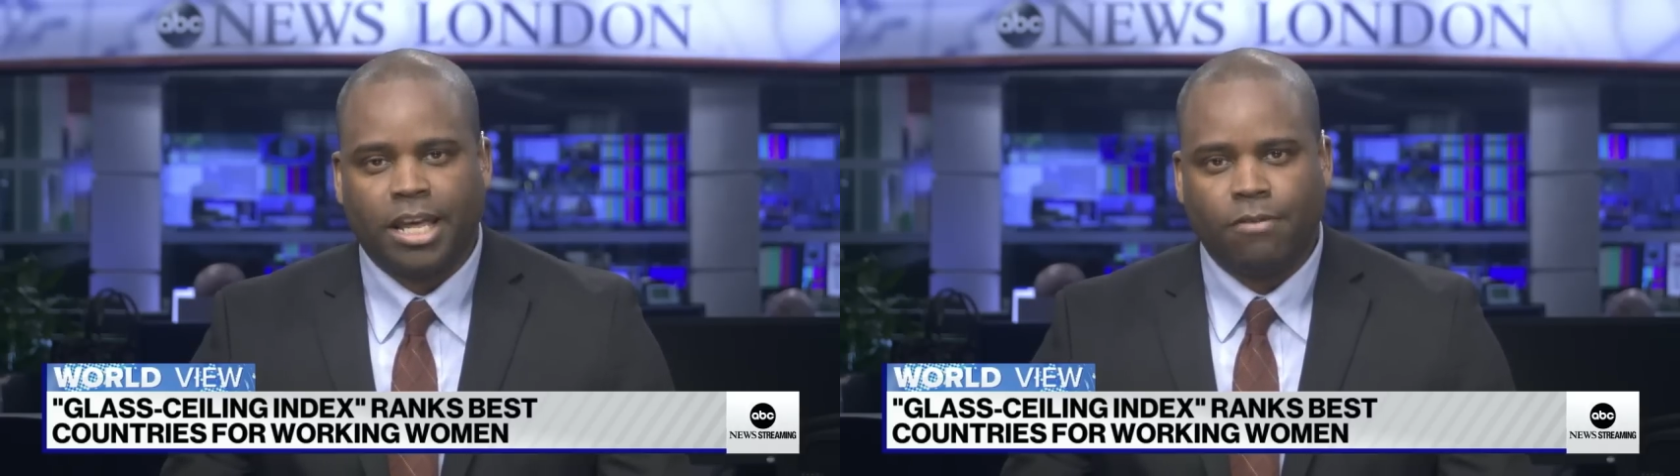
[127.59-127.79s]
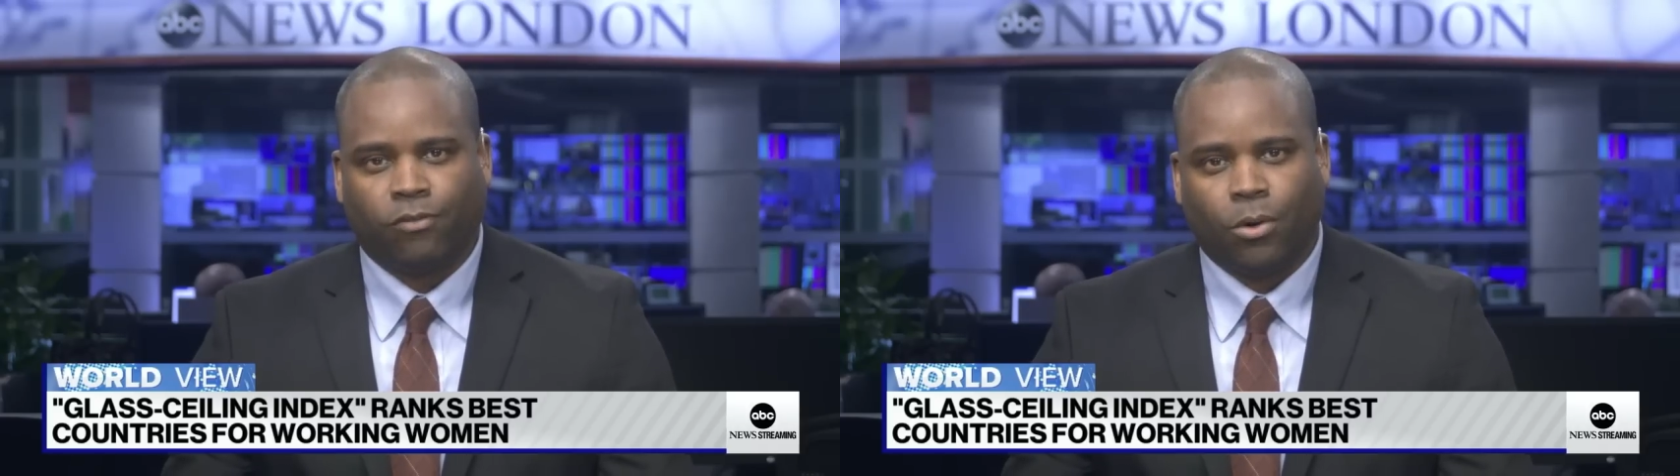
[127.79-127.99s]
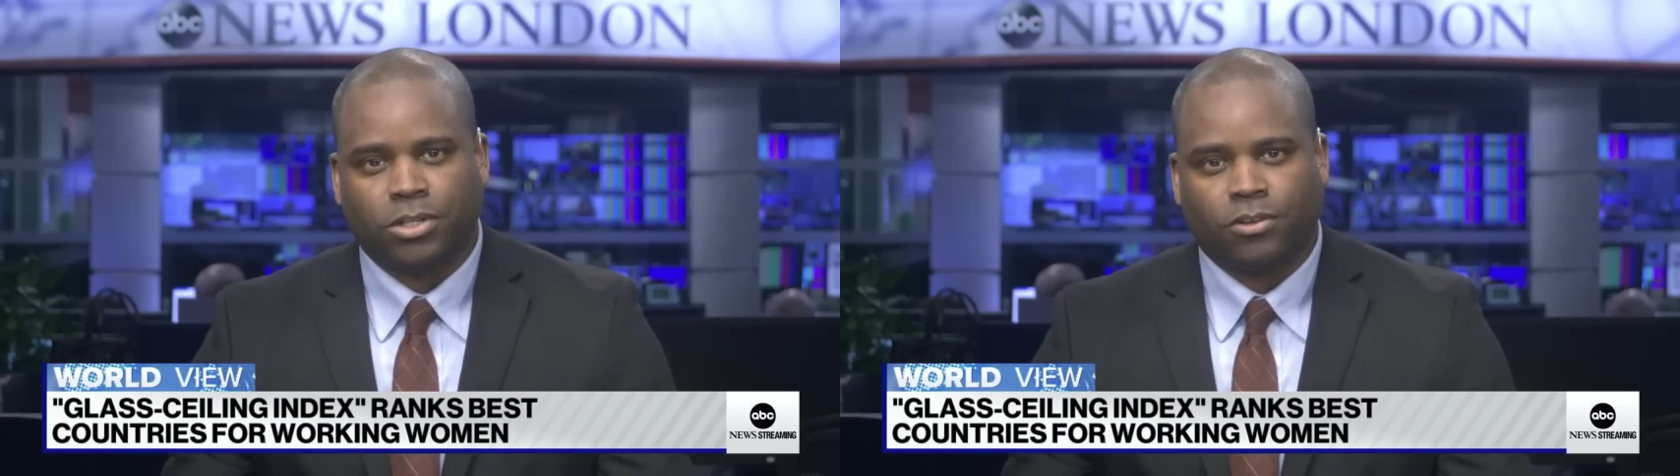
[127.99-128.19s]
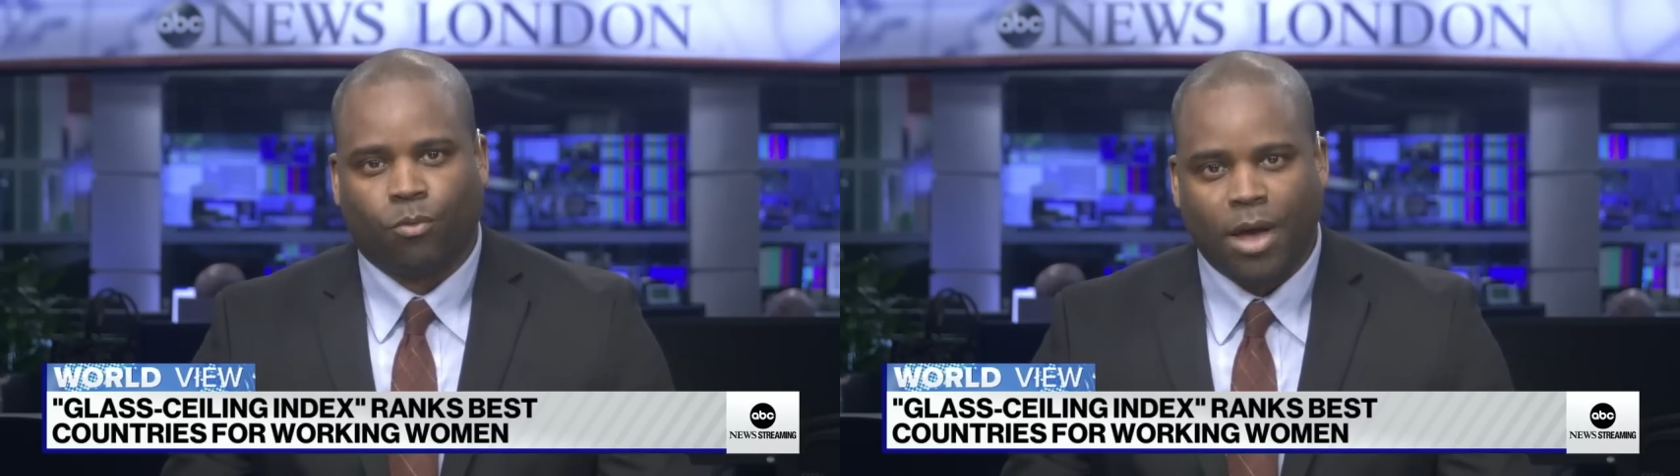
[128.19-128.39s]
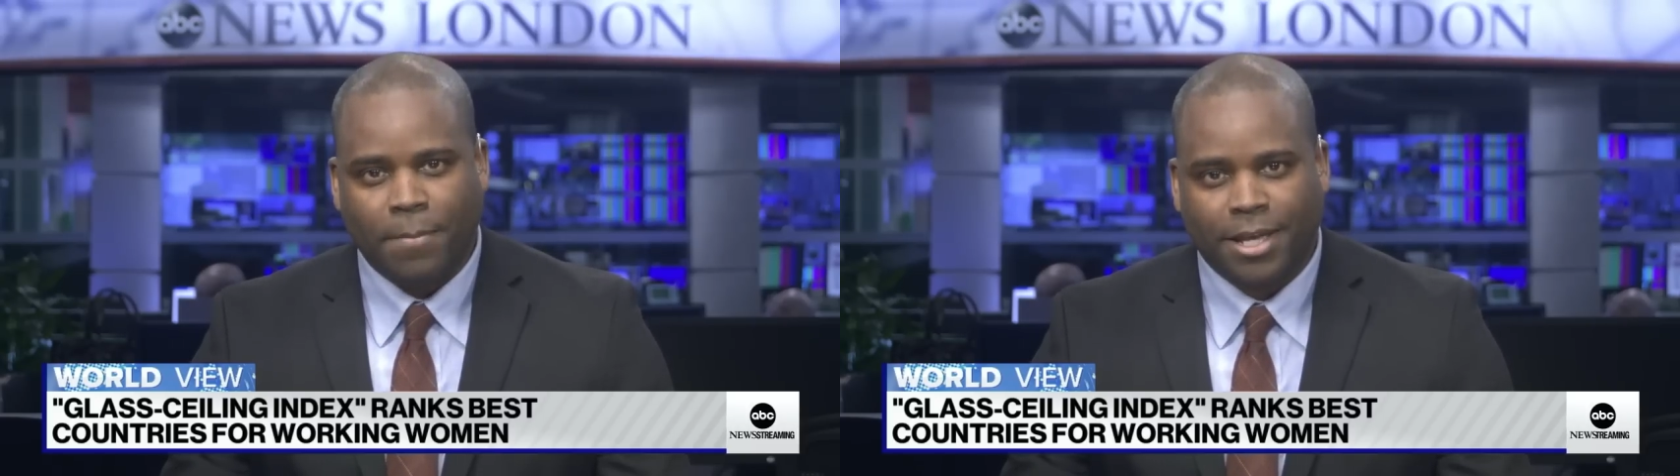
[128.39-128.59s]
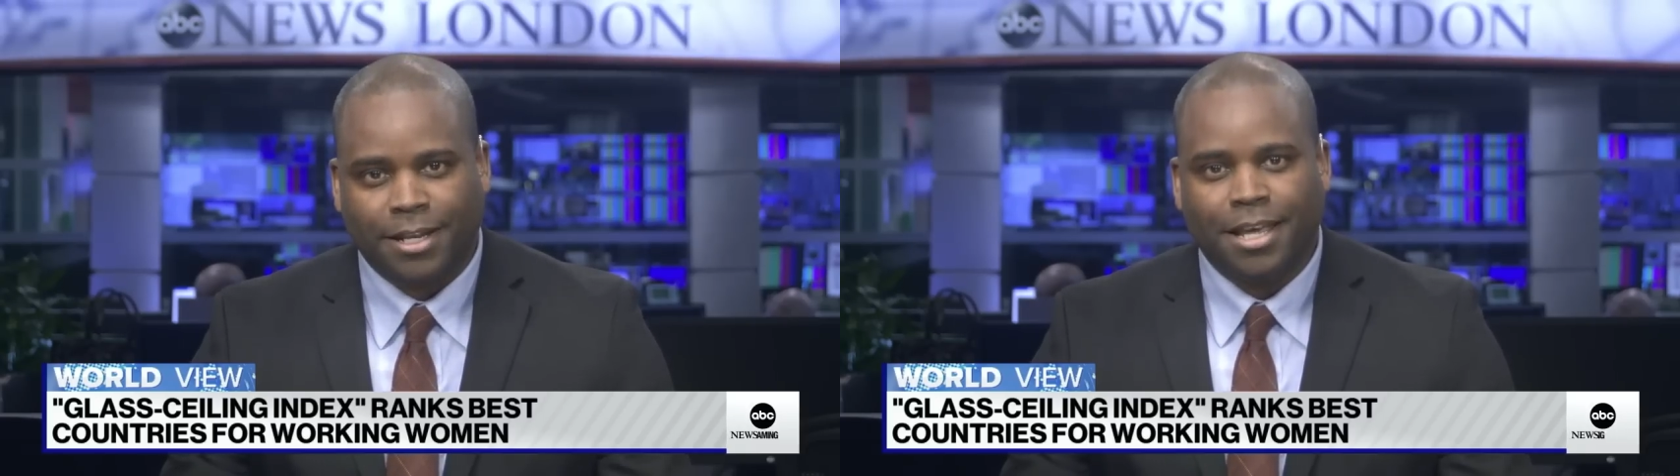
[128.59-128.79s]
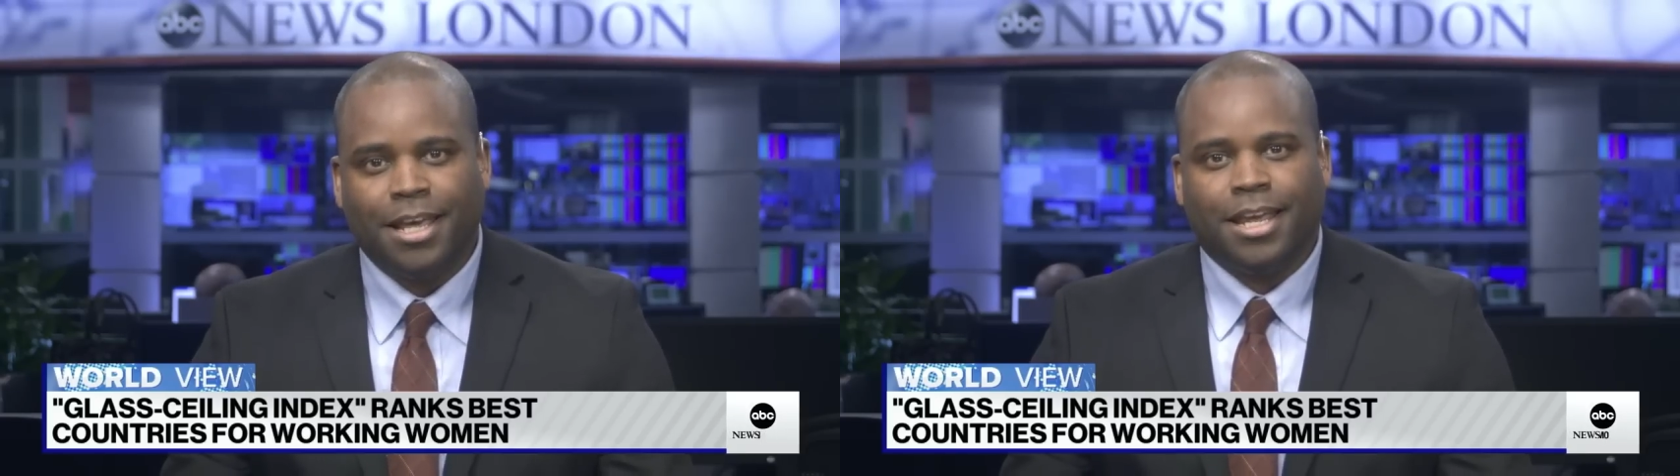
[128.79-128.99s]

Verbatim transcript: influence of women